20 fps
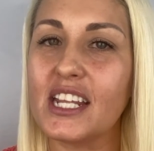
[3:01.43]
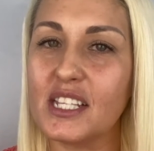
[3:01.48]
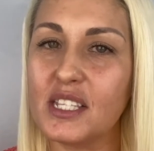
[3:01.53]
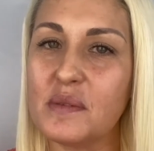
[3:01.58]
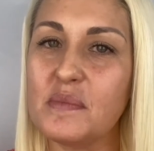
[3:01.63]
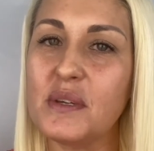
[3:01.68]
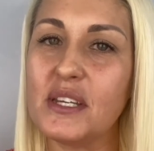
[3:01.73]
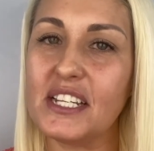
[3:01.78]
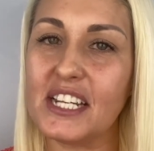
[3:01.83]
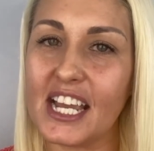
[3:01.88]
it to
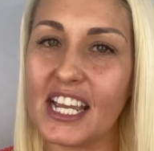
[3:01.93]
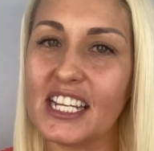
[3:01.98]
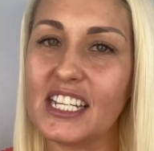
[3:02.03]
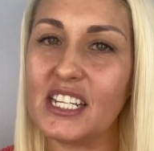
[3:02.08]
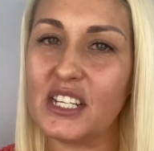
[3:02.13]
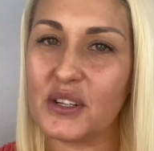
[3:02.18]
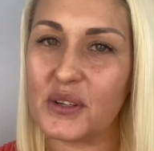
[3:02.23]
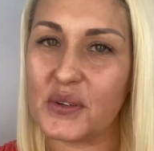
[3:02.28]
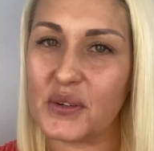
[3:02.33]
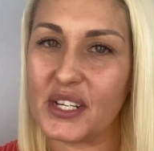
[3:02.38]
be
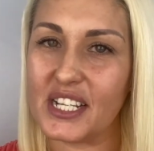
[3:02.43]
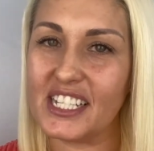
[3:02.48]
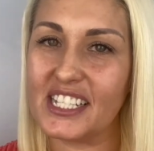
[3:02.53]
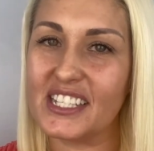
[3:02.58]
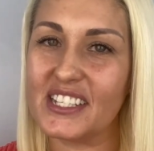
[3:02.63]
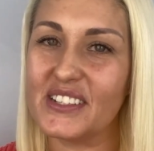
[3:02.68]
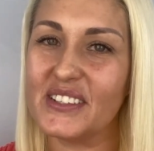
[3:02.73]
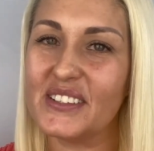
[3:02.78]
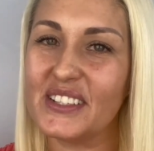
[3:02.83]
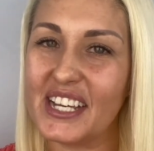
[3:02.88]
90
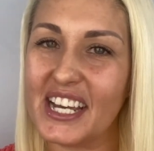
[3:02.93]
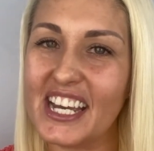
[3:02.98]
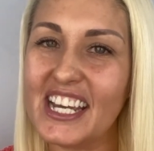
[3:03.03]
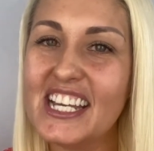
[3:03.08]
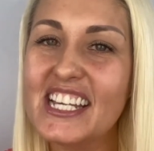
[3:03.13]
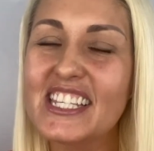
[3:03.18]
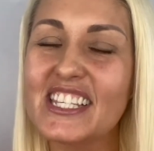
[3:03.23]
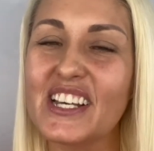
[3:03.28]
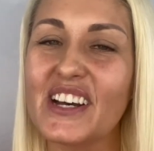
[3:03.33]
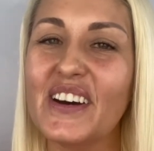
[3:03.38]
degrees, okay?
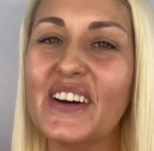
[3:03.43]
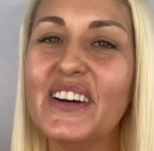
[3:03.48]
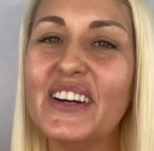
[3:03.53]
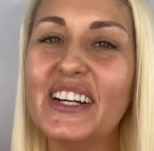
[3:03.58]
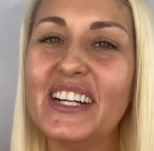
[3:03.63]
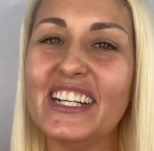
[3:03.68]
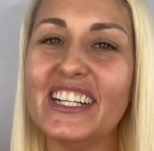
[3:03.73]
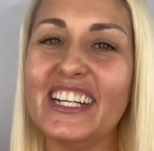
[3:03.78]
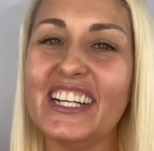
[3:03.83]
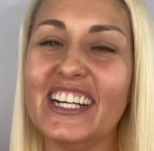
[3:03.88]
So
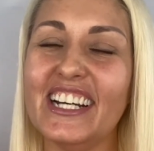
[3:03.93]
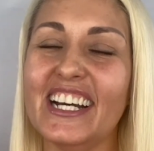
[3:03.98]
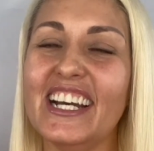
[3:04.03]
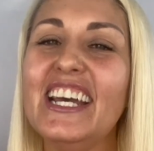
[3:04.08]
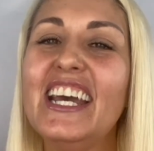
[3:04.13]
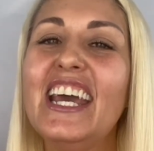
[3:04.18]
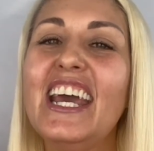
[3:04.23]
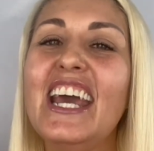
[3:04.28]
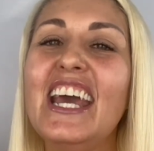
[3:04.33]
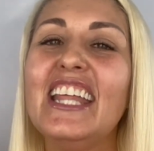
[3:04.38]

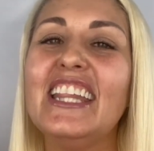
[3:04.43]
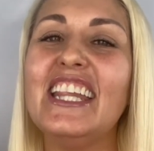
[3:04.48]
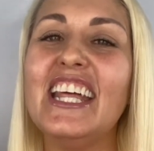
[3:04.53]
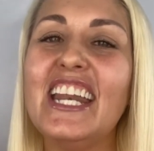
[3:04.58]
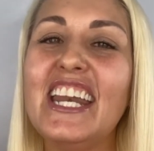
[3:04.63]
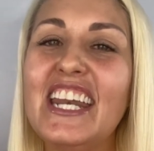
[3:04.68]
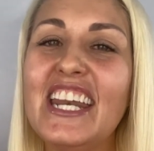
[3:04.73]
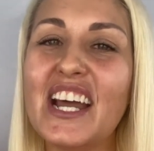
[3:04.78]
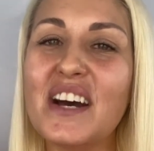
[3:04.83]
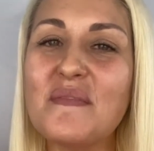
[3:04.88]
the
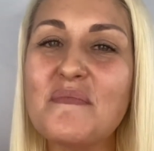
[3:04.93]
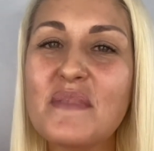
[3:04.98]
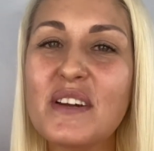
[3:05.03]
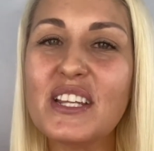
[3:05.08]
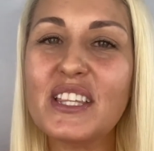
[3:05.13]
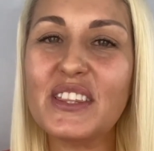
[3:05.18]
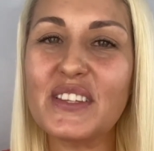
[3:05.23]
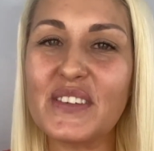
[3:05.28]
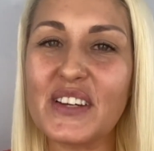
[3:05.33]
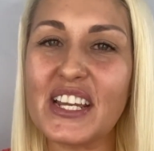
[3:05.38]
number
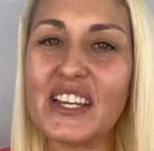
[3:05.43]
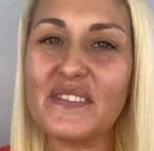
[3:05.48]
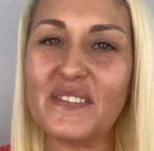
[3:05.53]
3